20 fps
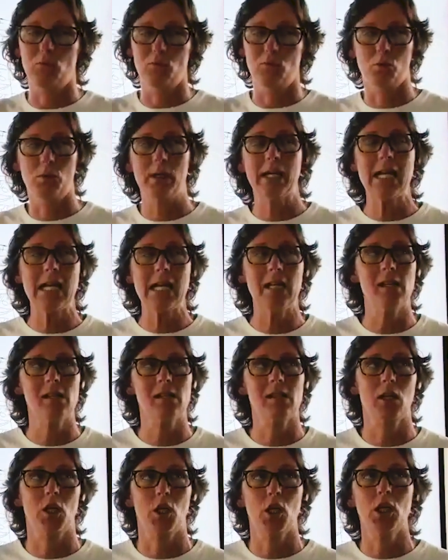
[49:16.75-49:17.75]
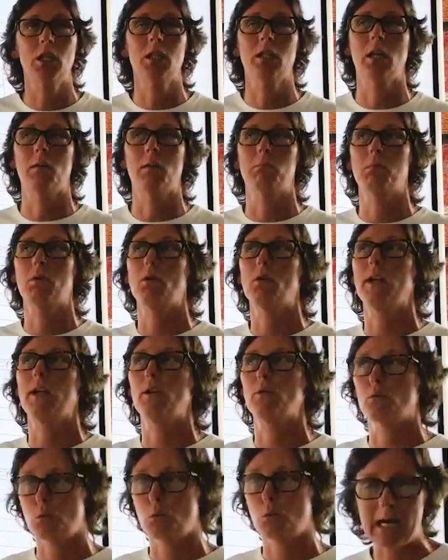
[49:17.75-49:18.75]
green is a good number
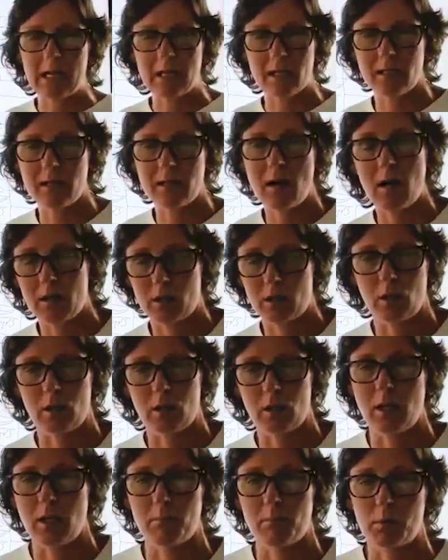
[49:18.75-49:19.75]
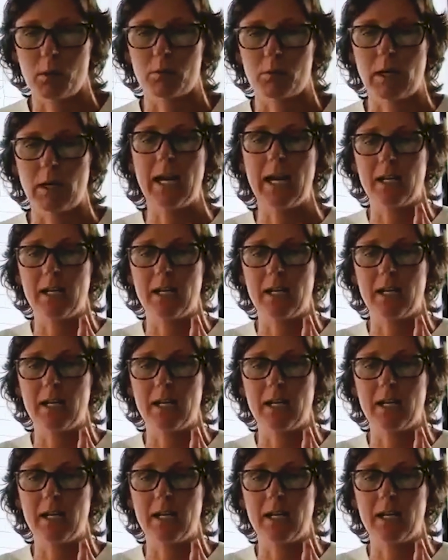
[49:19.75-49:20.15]
and red is not a good number, right?